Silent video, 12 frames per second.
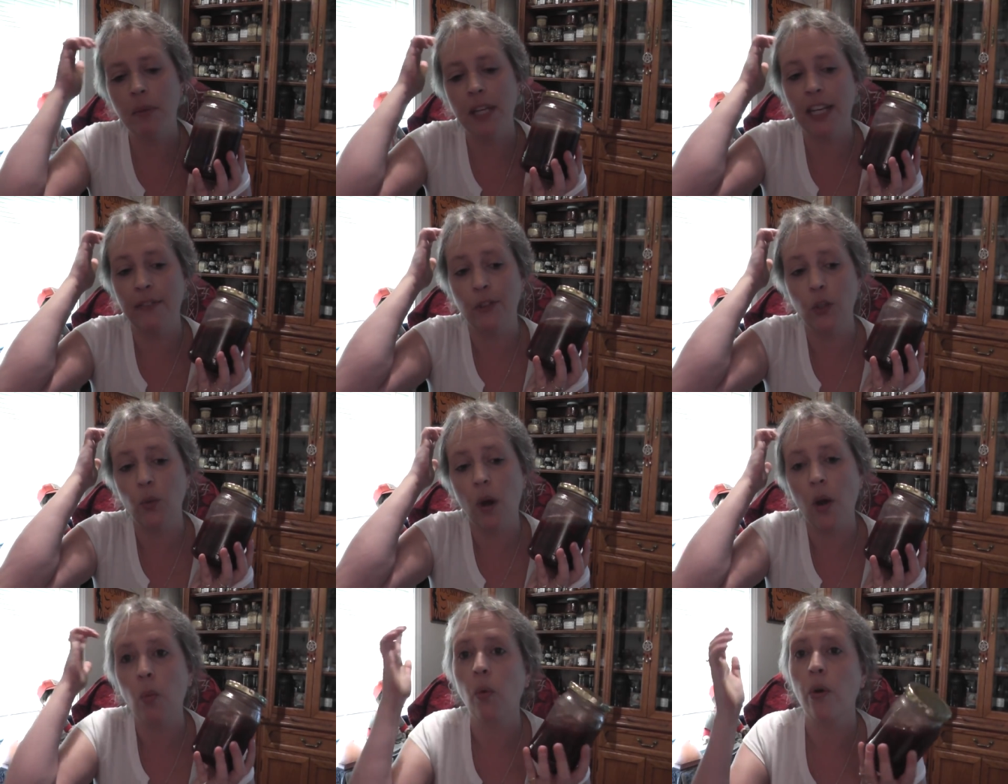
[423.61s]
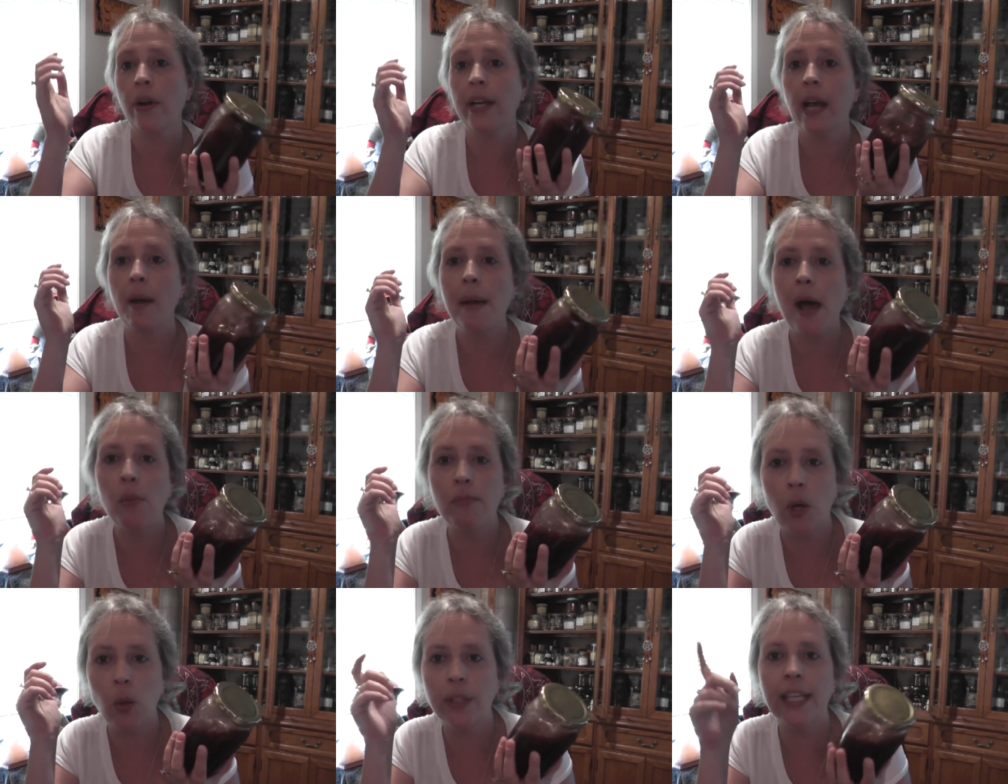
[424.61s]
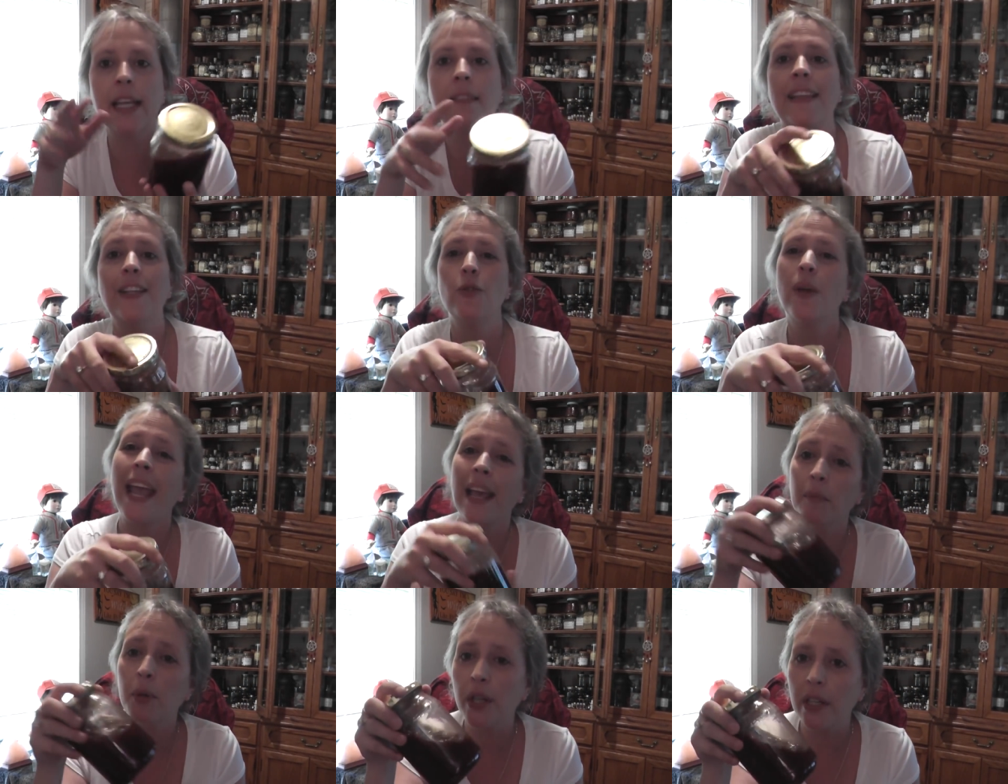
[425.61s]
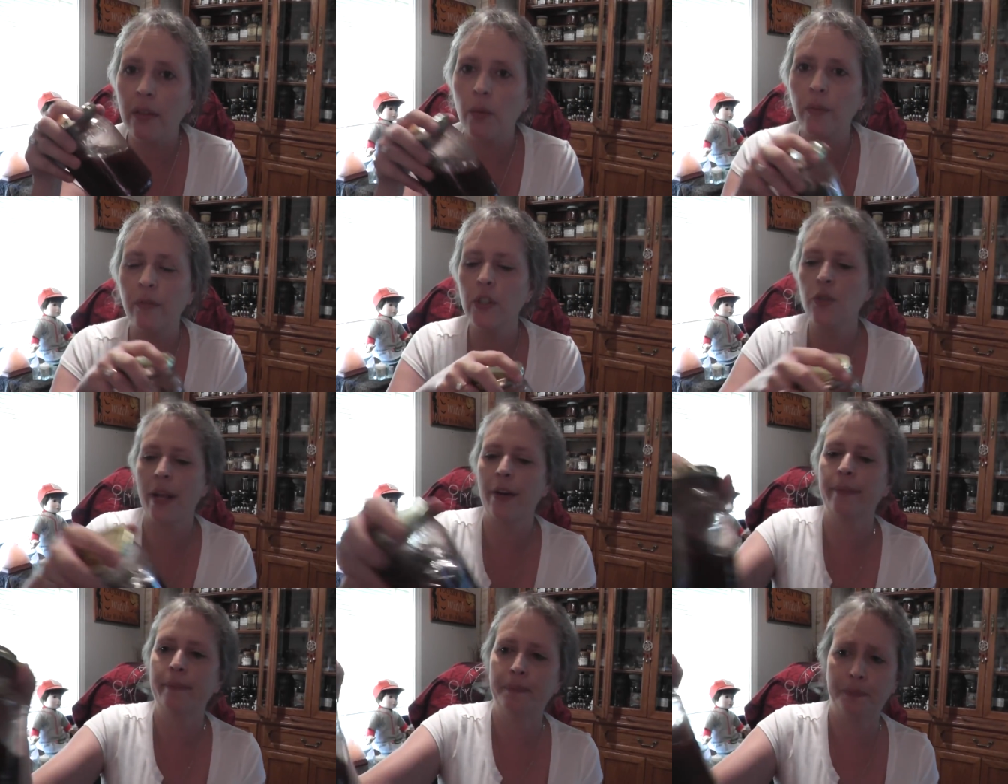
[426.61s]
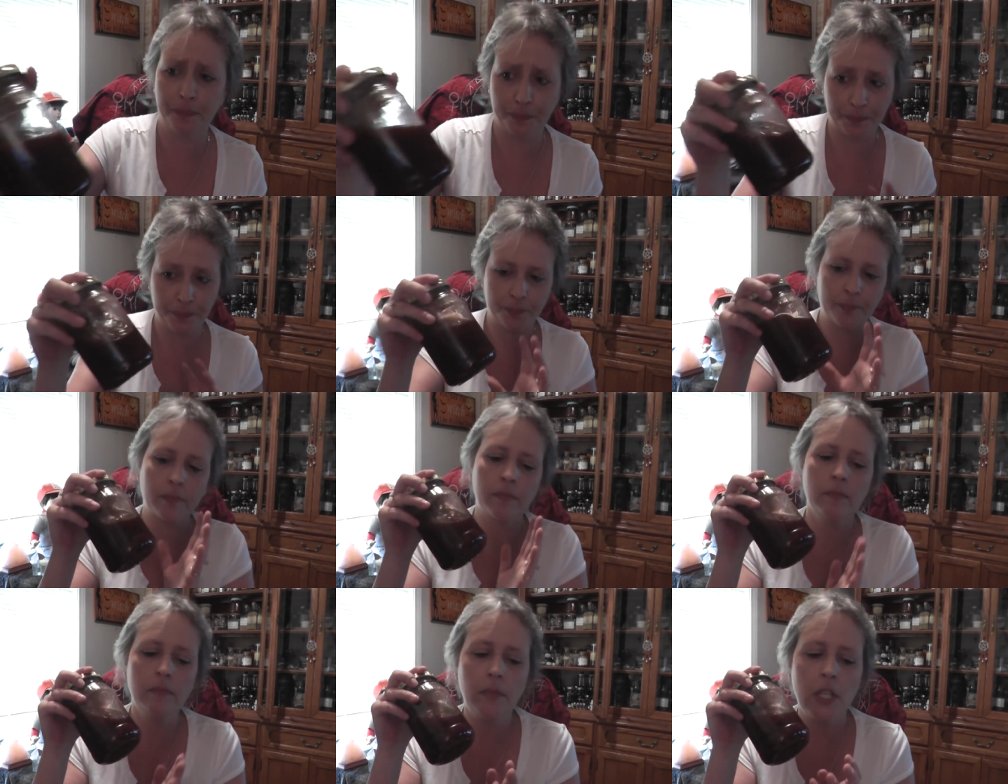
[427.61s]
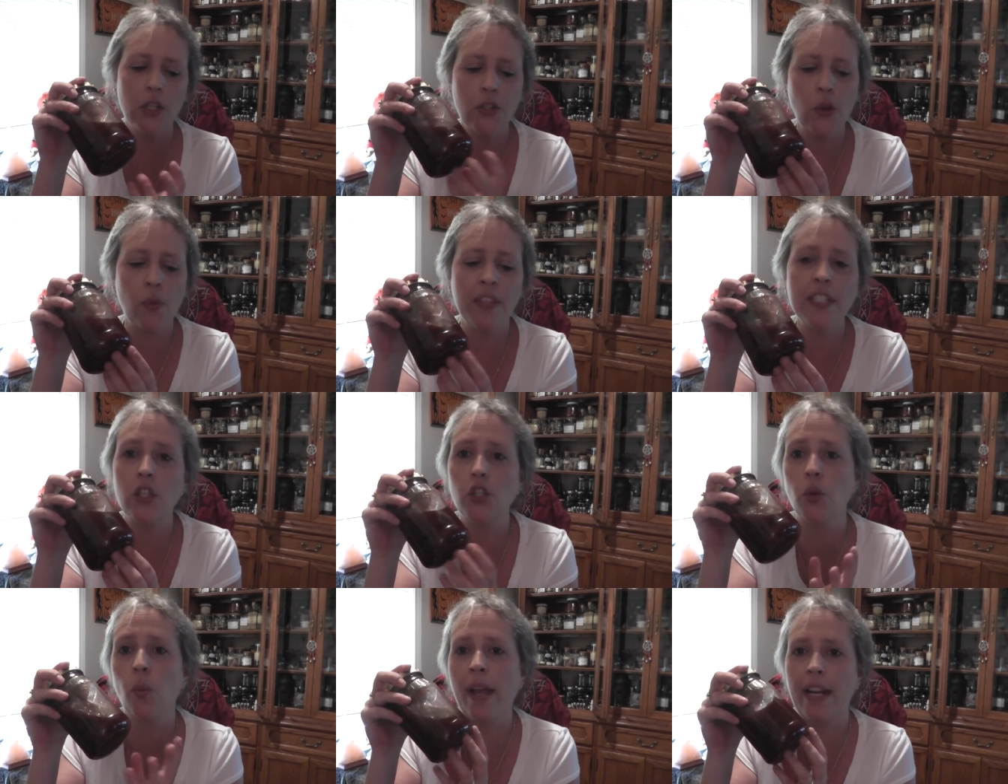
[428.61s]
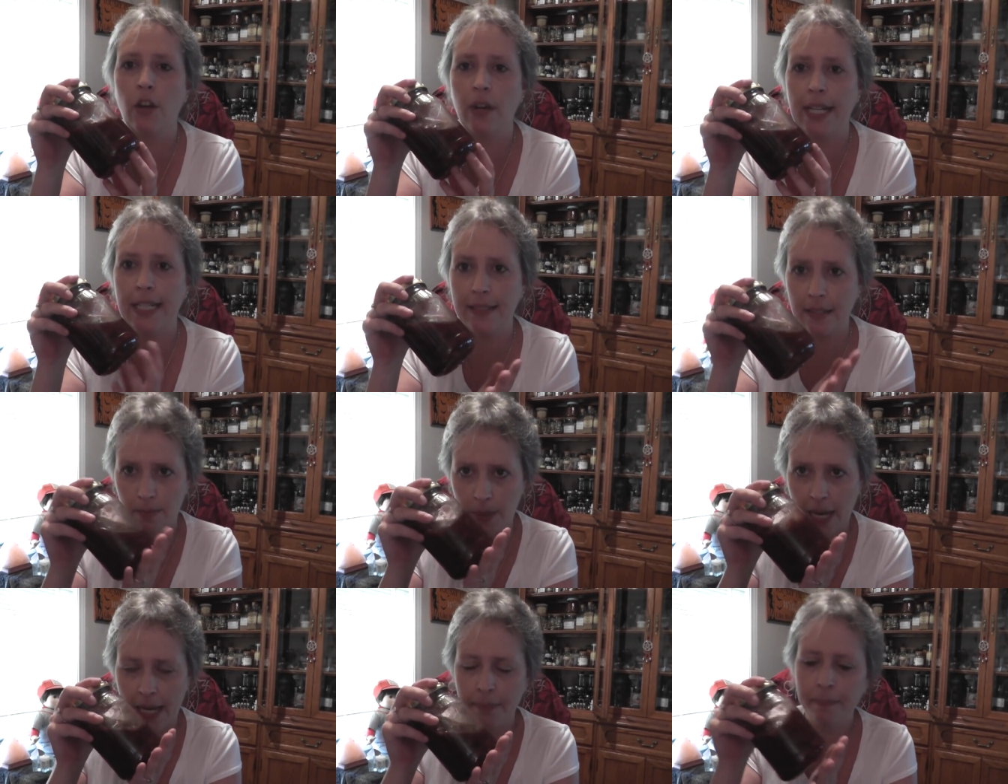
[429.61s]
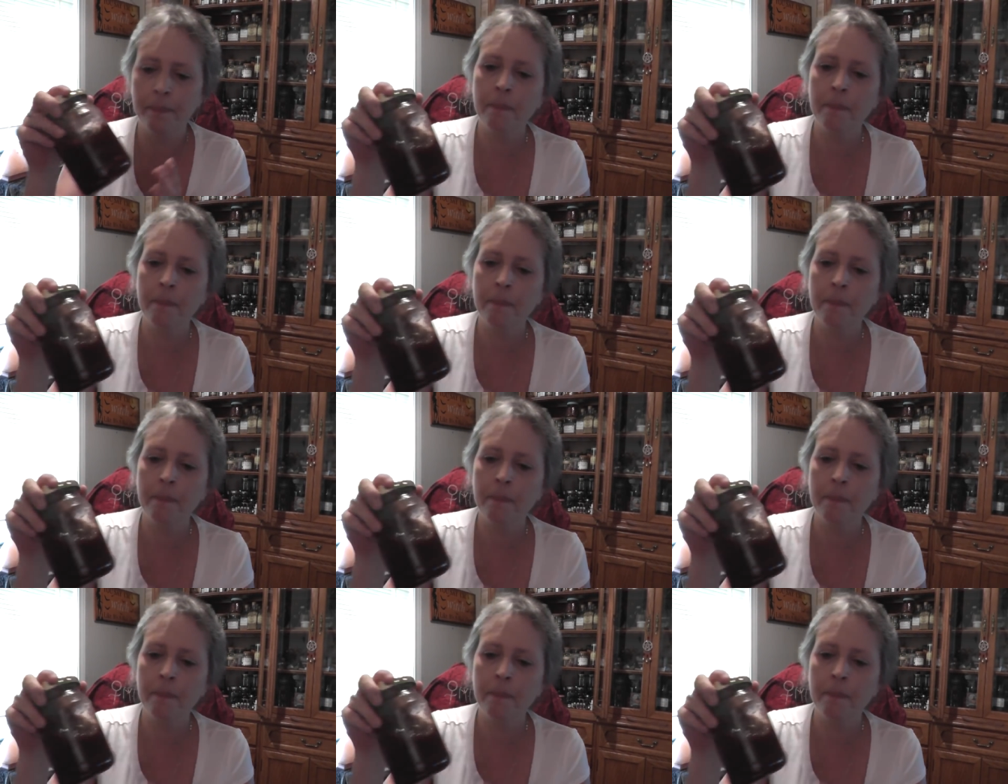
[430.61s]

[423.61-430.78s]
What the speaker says: But if you are worried about molding, then you can put it in the refrigerator. So this is your wet ingredients, okay?